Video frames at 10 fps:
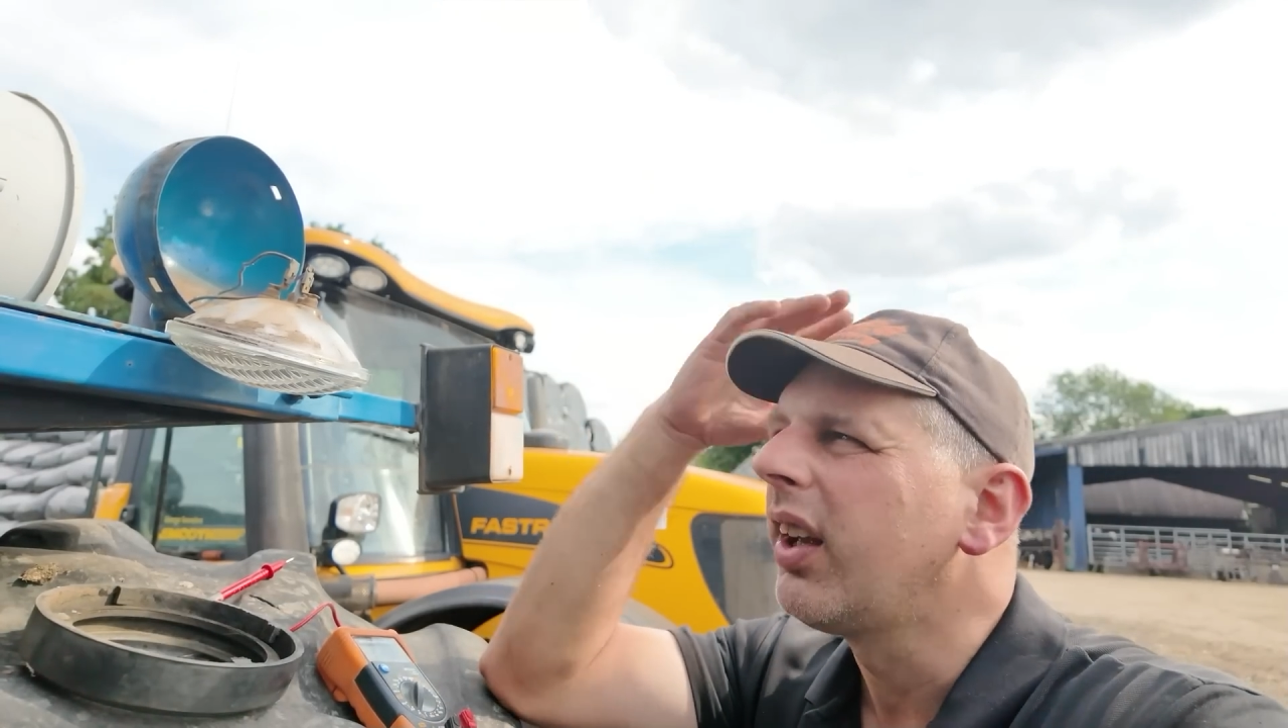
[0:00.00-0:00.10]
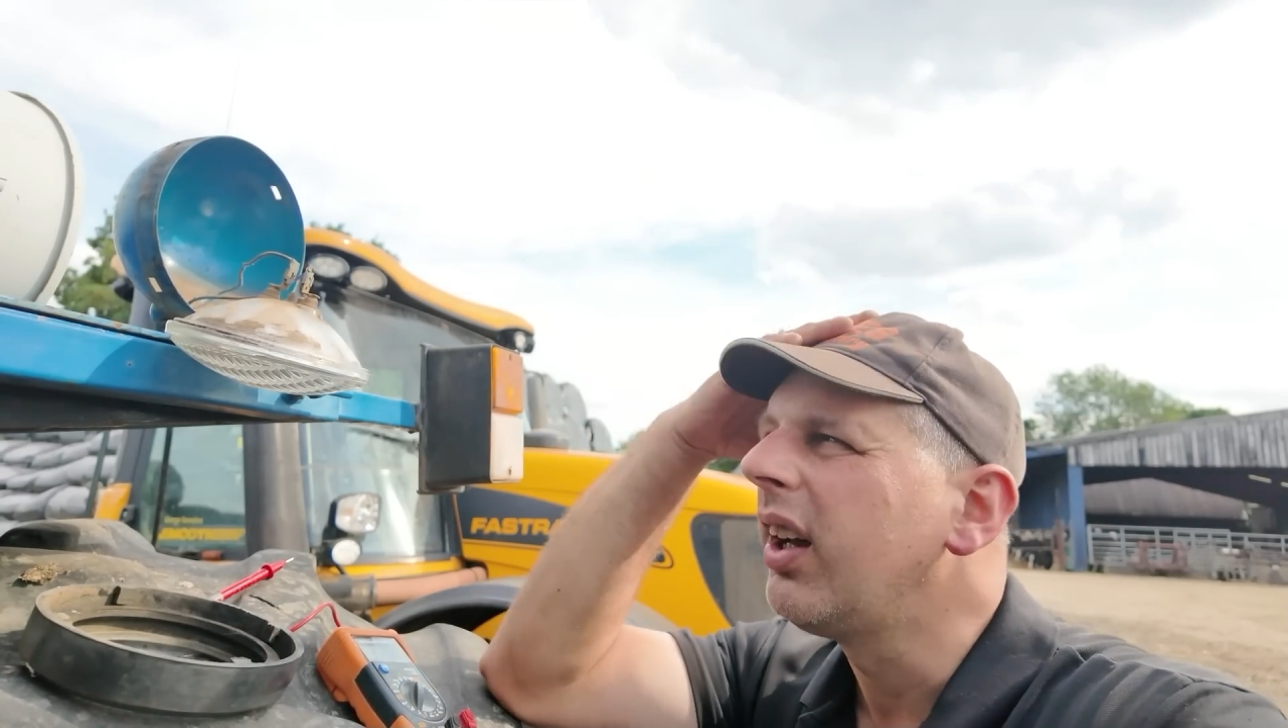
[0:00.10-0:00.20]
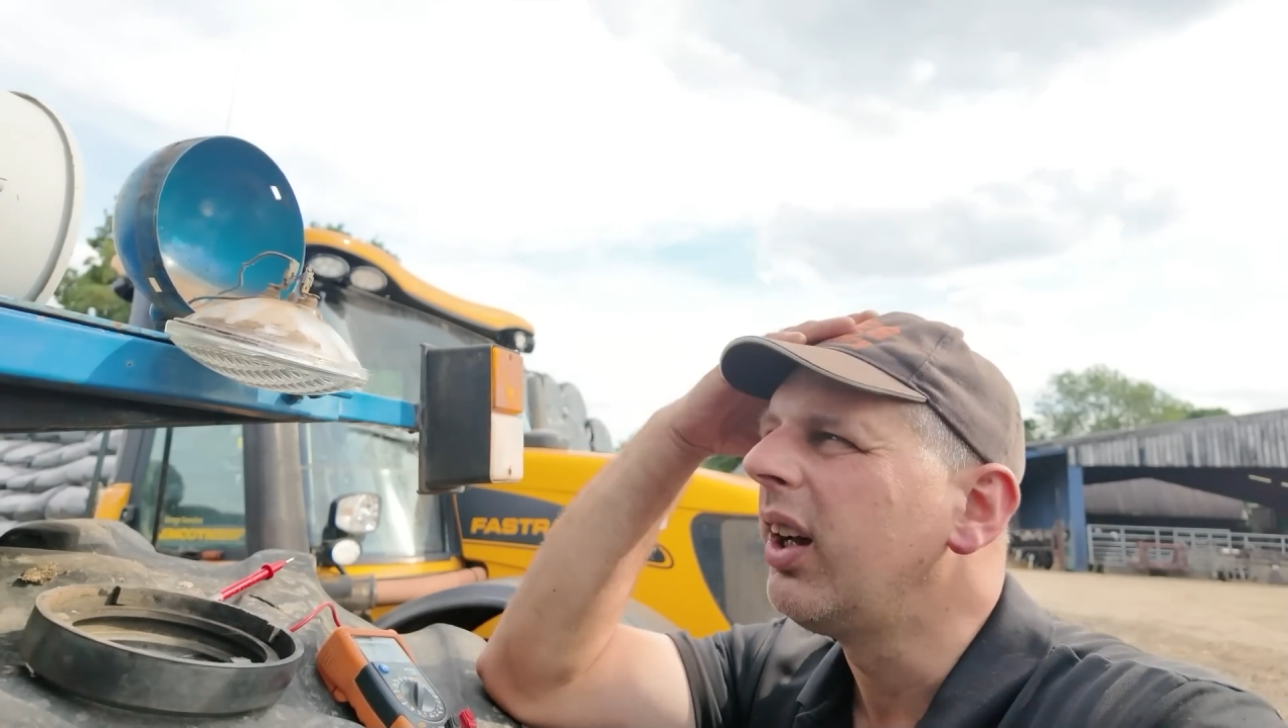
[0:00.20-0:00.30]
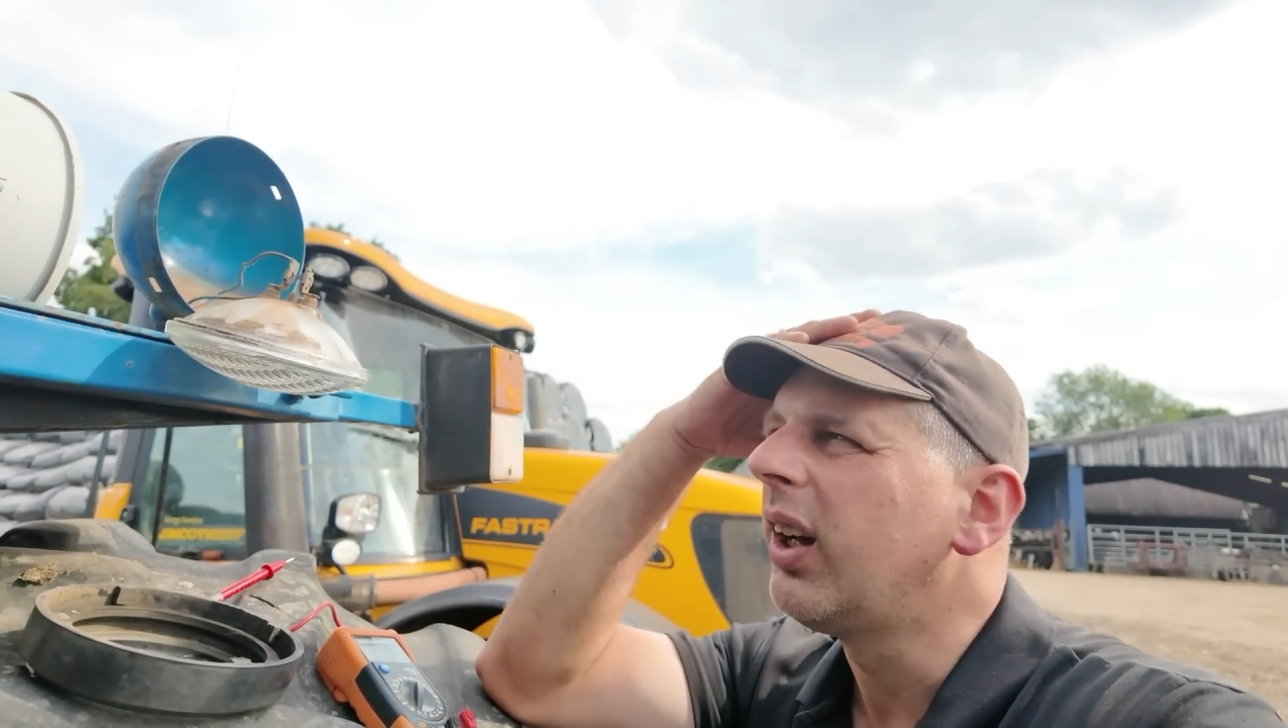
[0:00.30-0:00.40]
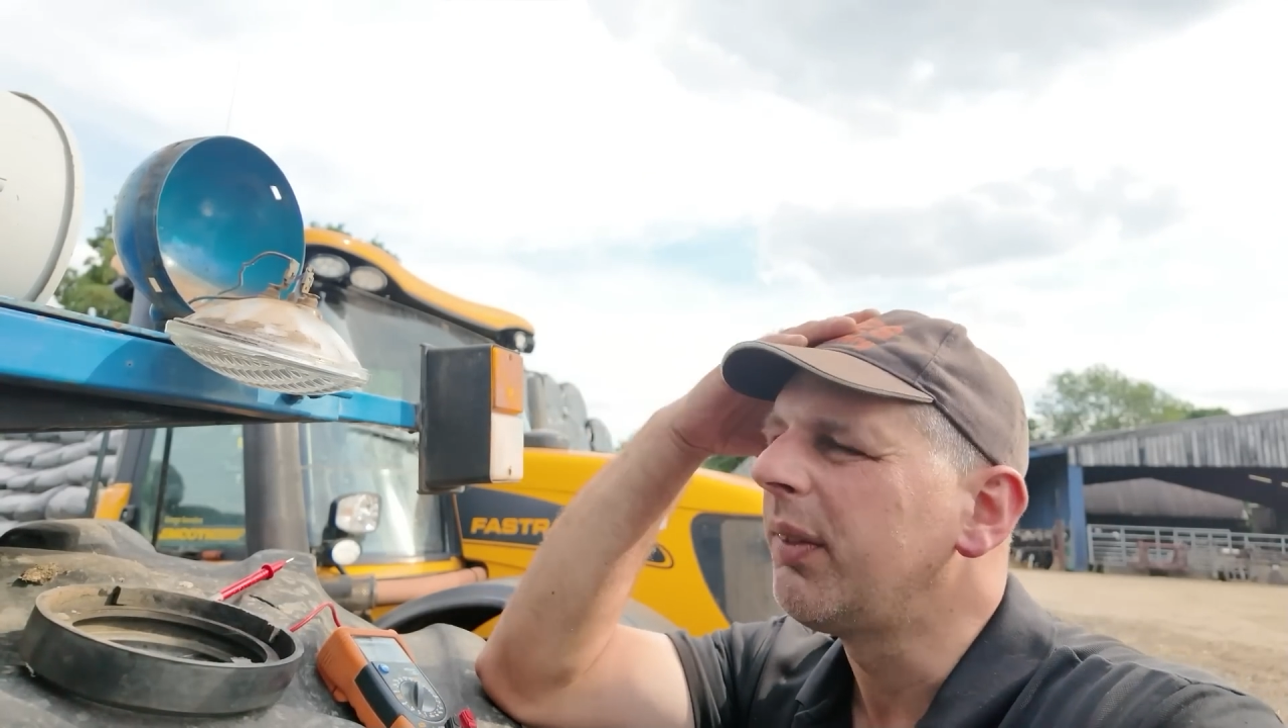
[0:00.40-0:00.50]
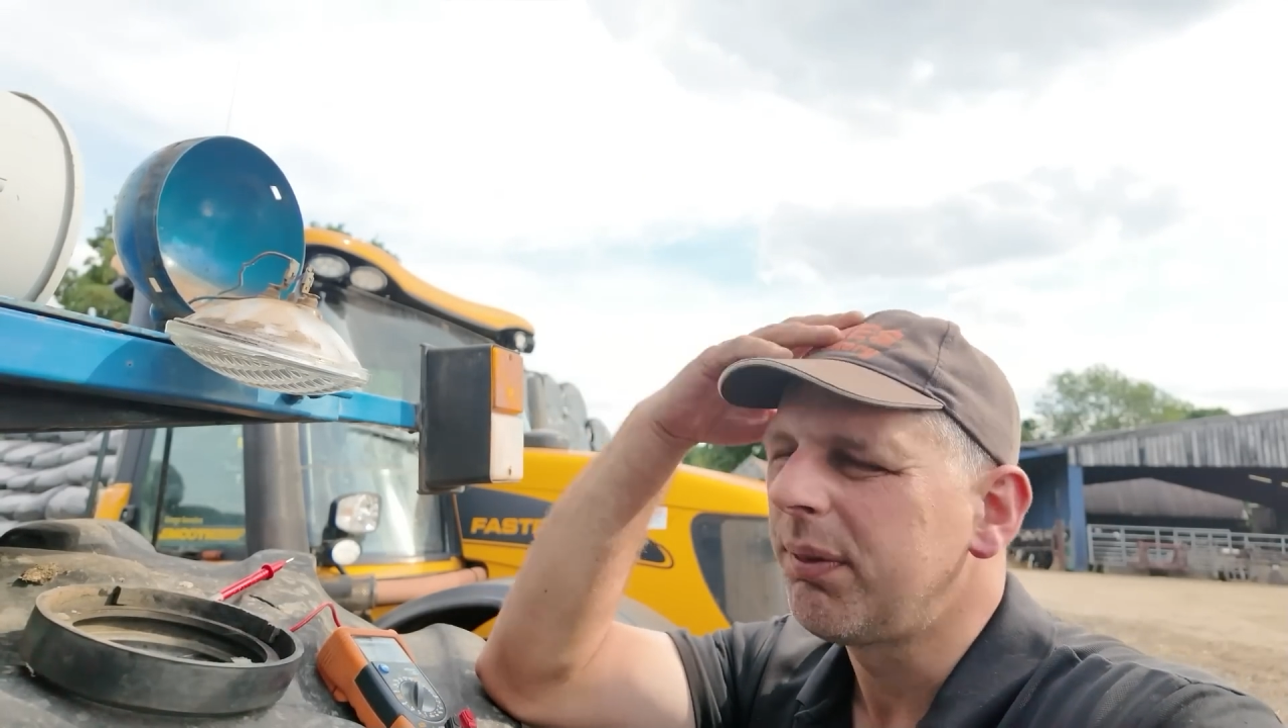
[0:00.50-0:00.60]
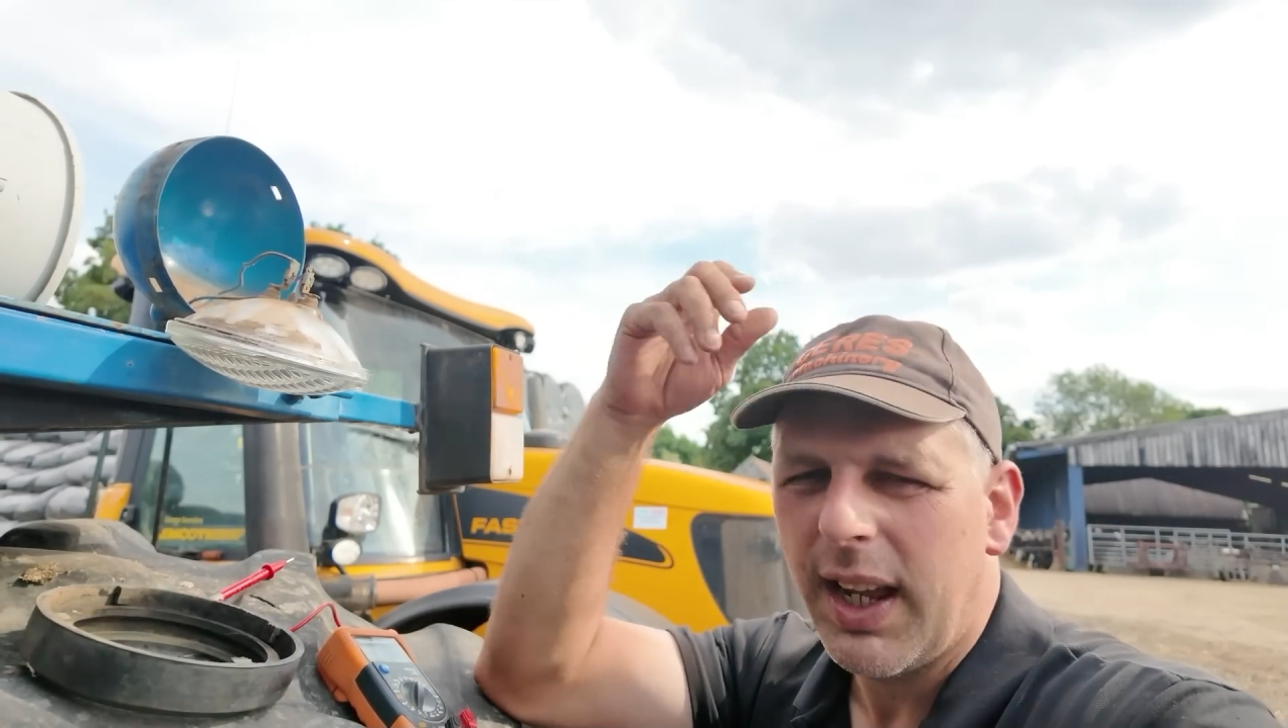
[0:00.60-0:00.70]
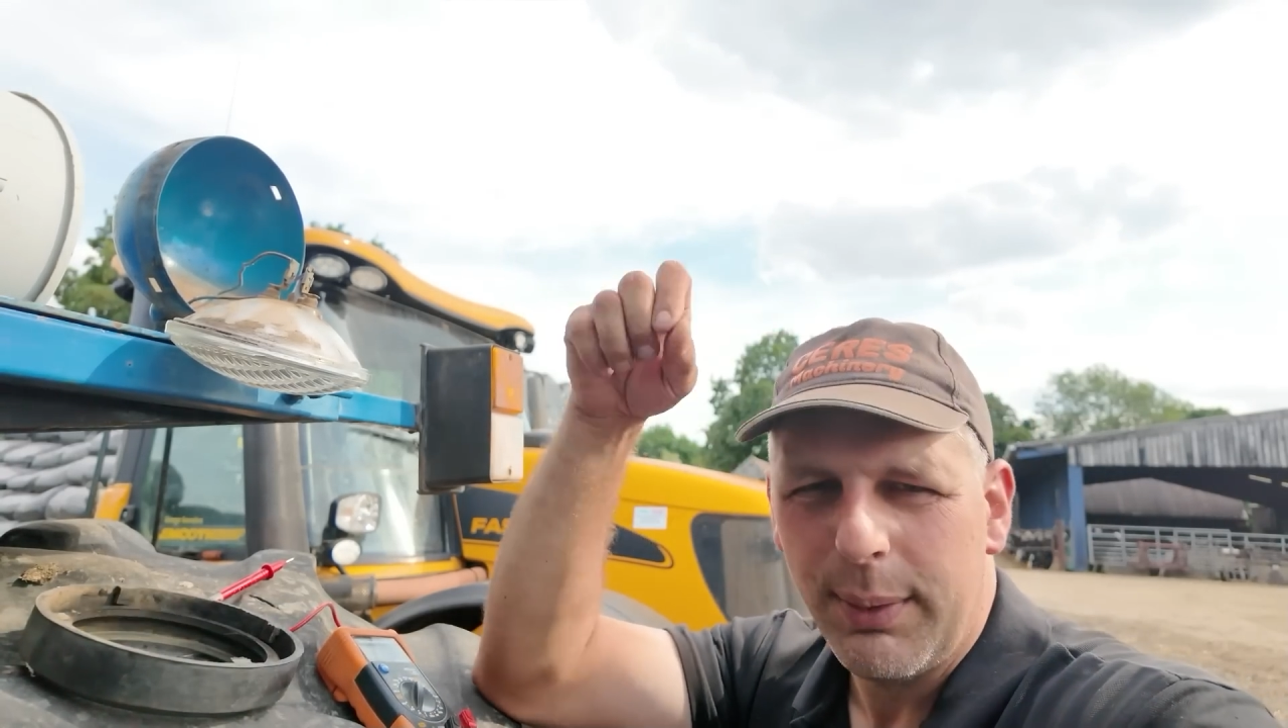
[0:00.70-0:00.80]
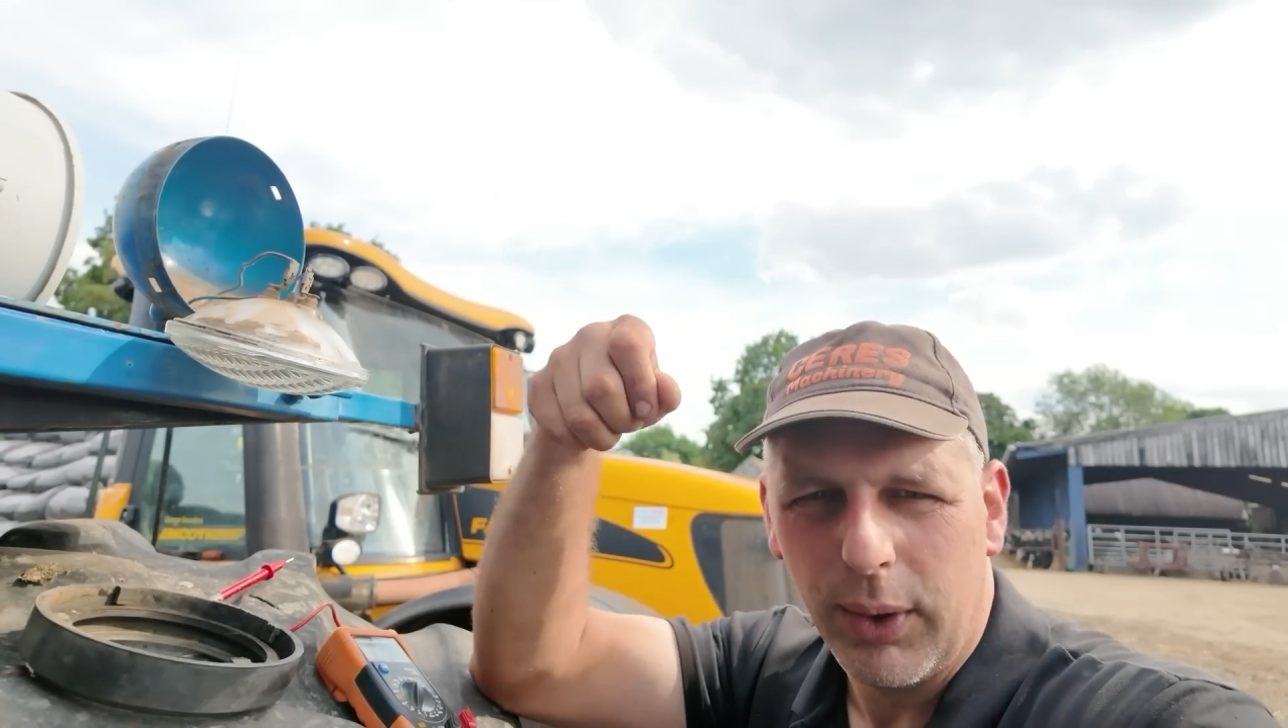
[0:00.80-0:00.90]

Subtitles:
now